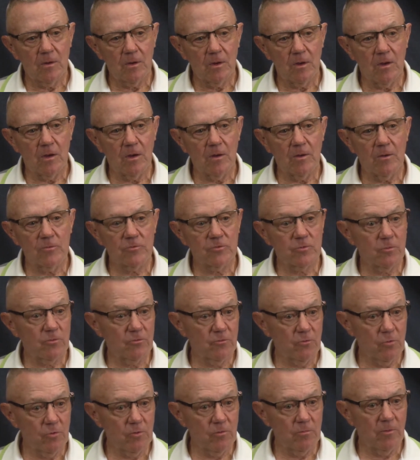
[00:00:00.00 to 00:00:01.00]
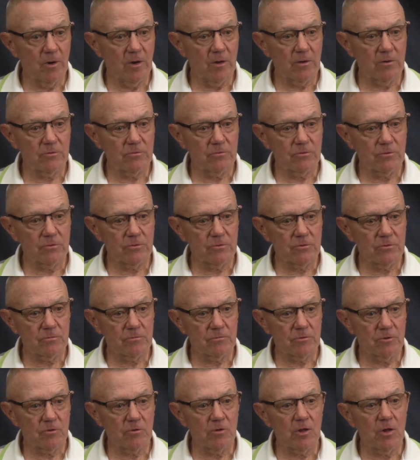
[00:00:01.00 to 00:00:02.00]
That was before monitors.
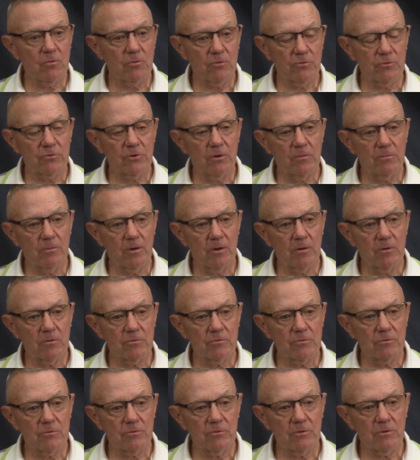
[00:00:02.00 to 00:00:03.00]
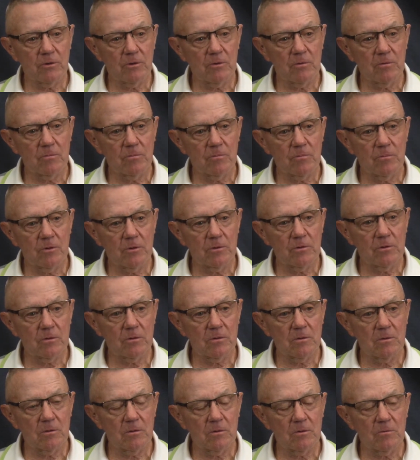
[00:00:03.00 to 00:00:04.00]
There were some monitors then, but
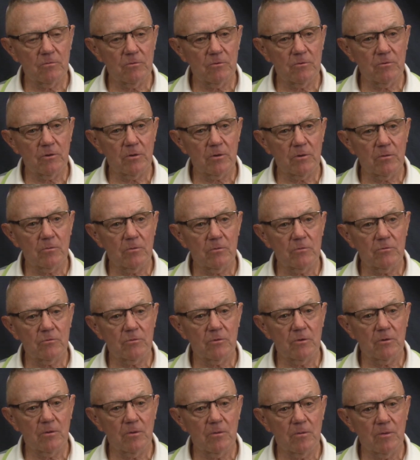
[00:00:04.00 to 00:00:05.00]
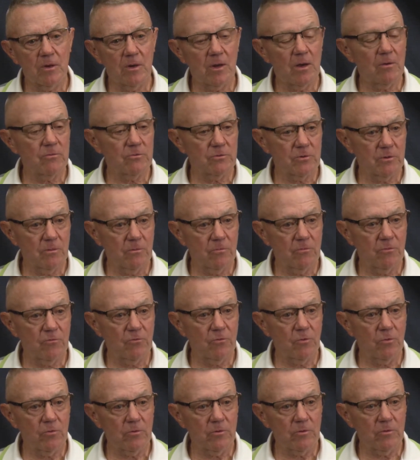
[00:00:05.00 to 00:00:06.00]
everything was, and that was even
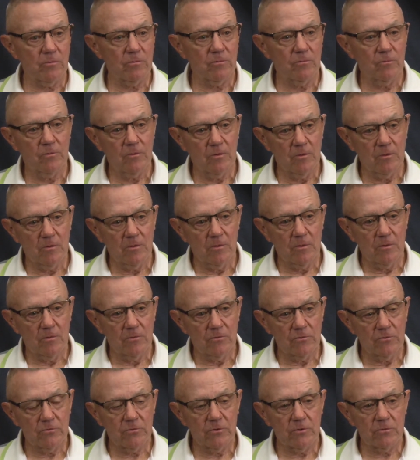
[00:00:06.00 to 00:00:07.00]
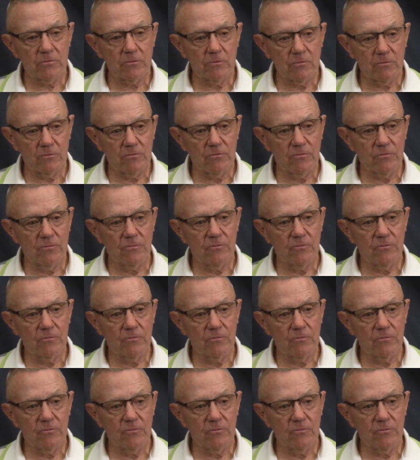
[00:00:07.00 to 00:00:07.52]
before the central